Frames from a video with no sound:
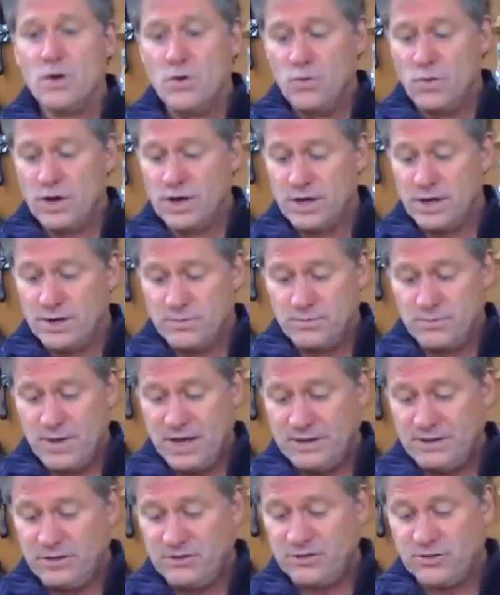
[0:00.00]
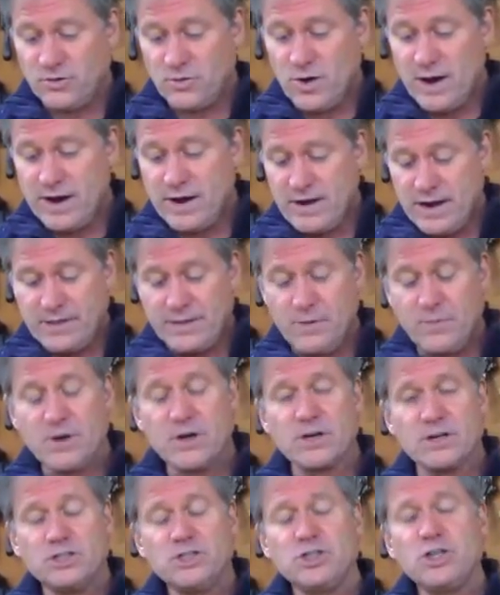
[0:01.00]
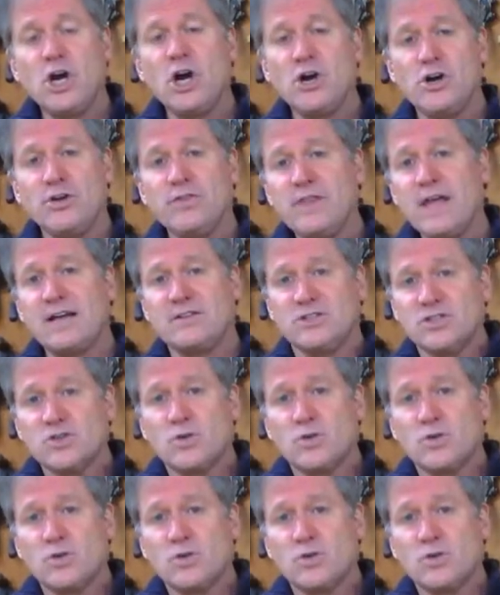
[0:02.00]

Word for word: we're going to make this square, and then we're going to turn that